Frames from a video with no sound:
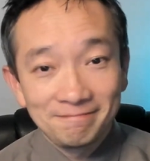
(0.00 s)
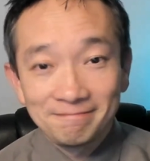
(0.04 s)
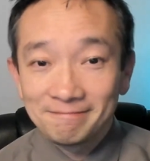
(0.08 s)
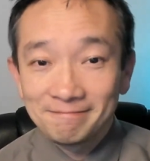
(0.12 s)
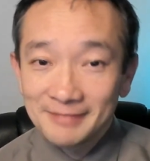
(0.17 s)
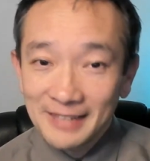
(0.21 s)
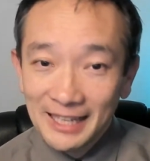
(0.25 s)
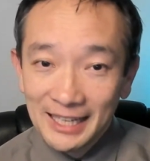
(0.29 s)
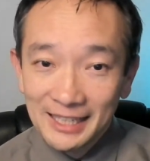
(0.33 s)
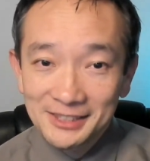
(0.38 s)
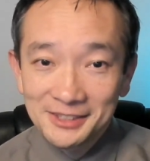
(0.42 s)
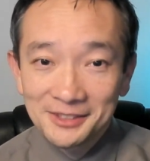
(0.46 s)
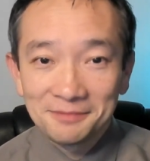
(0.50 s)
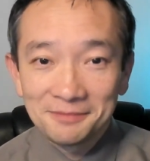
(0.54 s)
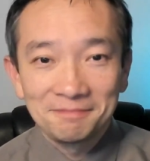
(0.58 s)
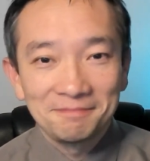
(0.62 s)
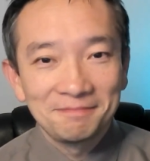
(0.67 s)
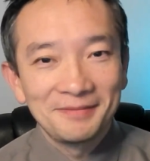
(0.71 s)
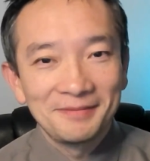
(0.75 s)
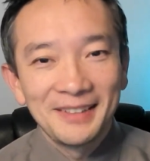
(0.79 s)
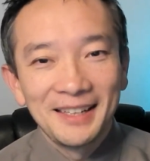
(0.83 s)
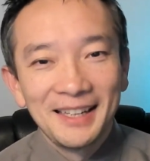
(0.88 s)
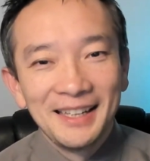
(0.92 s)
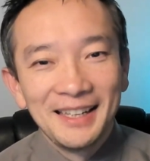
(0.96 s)
Thanks.
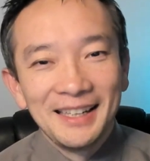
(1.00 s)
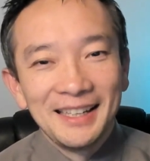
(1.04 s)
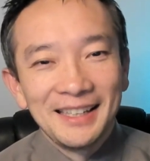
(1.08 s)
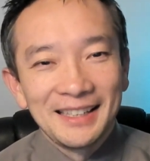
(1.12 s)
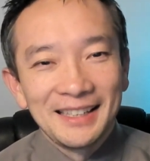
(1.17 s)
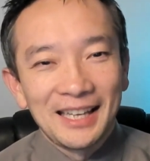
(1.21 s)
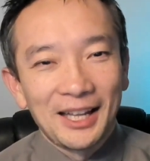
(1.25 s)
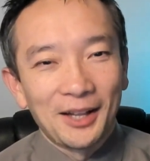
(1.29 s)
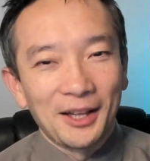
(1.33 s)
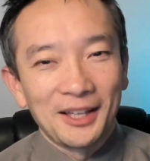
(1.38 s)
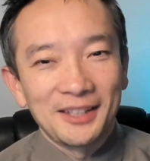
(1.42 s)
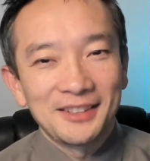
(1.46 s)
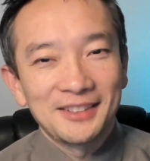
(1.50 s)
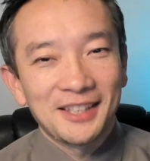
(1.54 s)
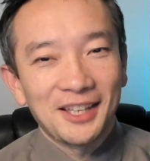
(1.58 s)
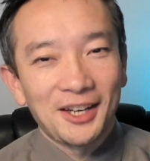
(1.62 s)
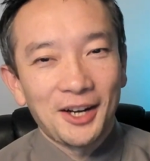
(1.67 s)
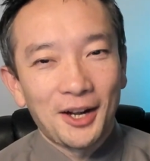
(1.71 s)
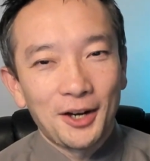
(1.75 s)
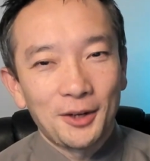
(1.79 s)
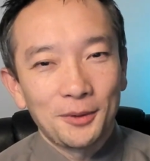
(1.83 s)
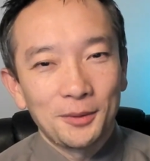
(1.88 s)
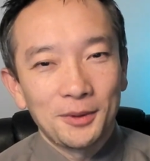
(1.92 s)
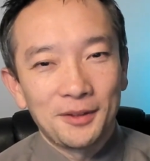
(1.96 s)
Now let's get
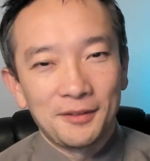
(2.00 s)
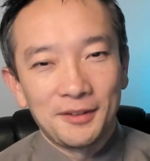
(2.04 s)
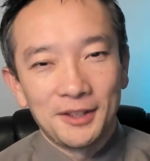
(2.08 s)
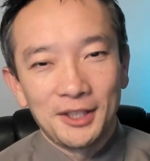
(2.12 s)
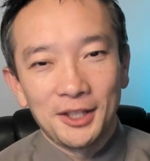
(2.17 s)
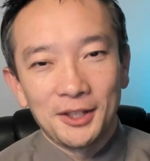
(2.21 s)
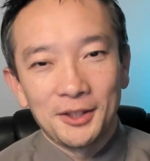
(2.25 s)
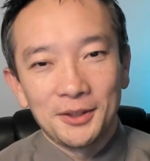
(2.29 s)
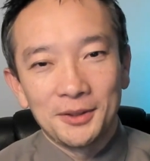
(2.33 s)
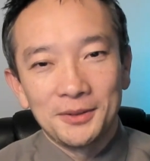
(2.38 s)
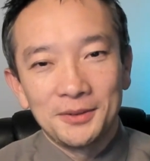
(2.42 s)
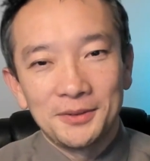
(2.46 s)
on with the video.